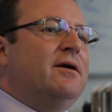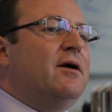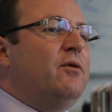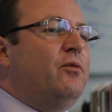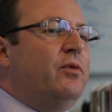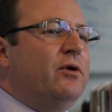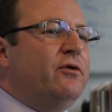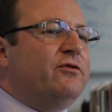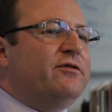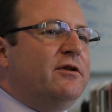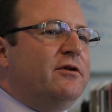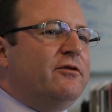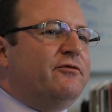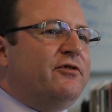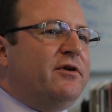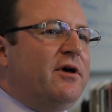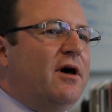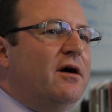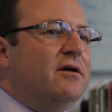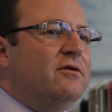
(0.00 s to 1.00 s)
We also look
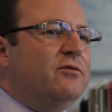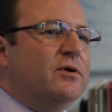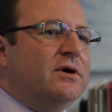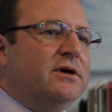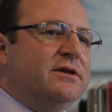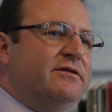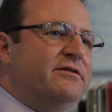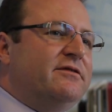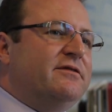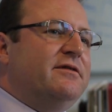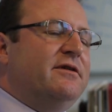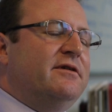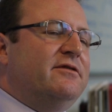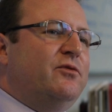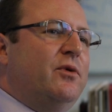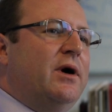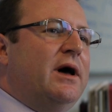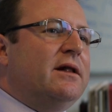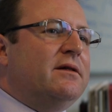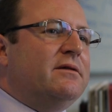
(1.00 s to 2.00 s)
for code words as
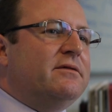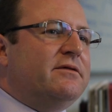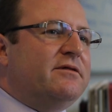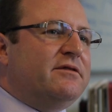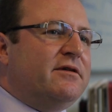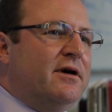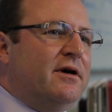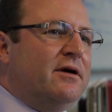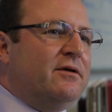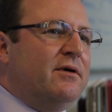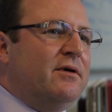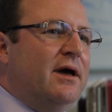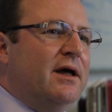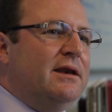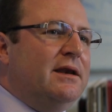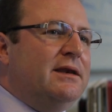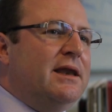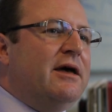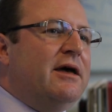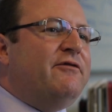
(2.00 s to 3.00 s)
well. So
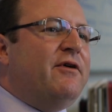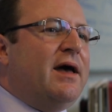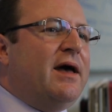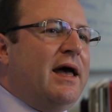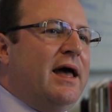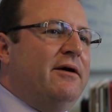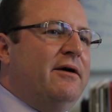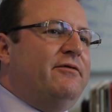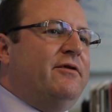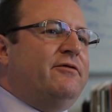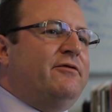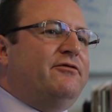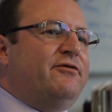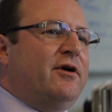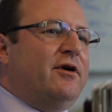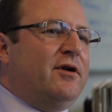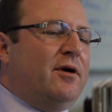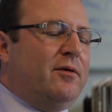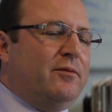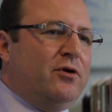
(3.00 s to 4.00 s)
never ever
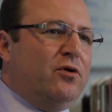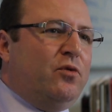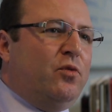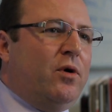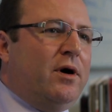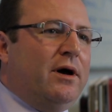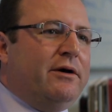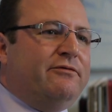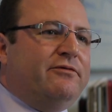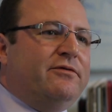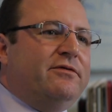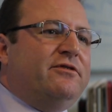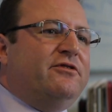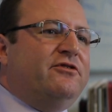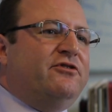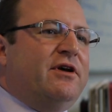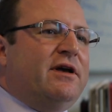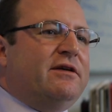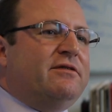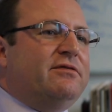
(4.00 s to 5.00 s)
phone up your wife and
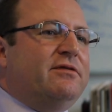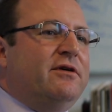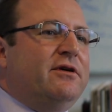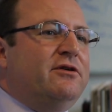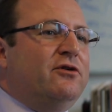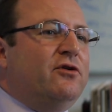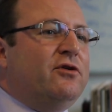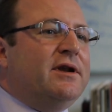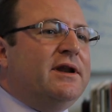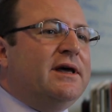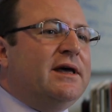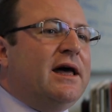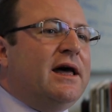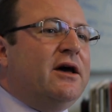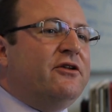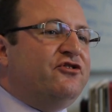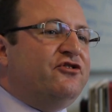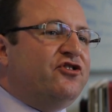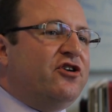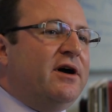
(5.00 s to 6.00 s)
suggest that you're going to get
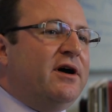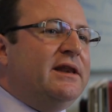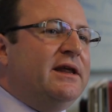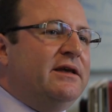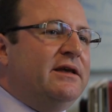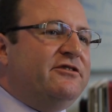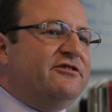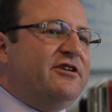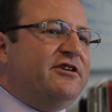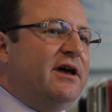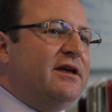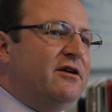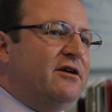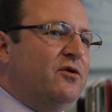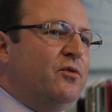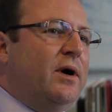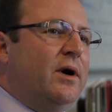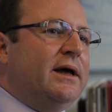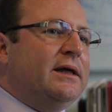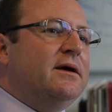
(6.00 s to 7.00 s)
a Chinese
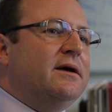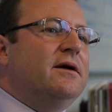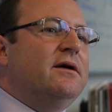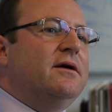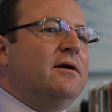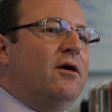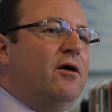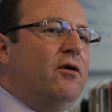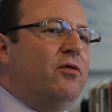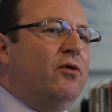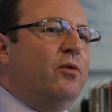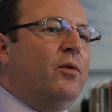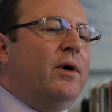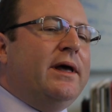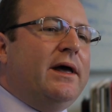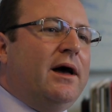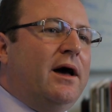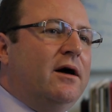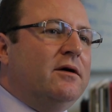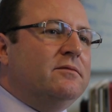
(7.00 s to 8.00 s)
takeaway on the
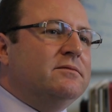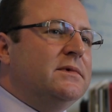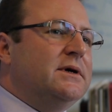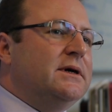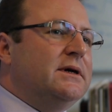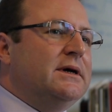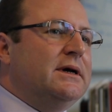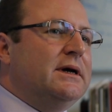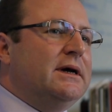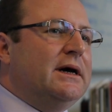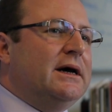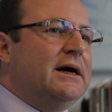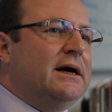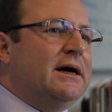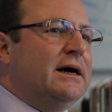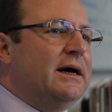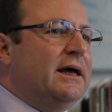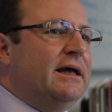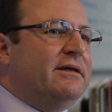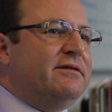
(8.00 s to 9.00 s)
way home.
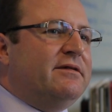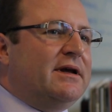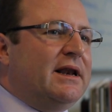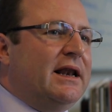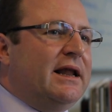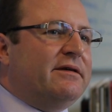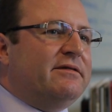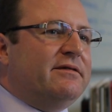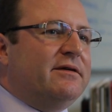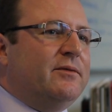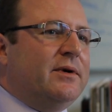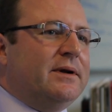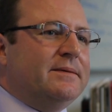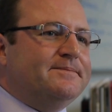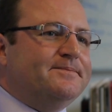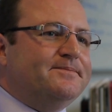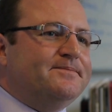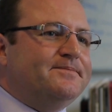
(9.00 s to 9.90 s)
It's a classic one.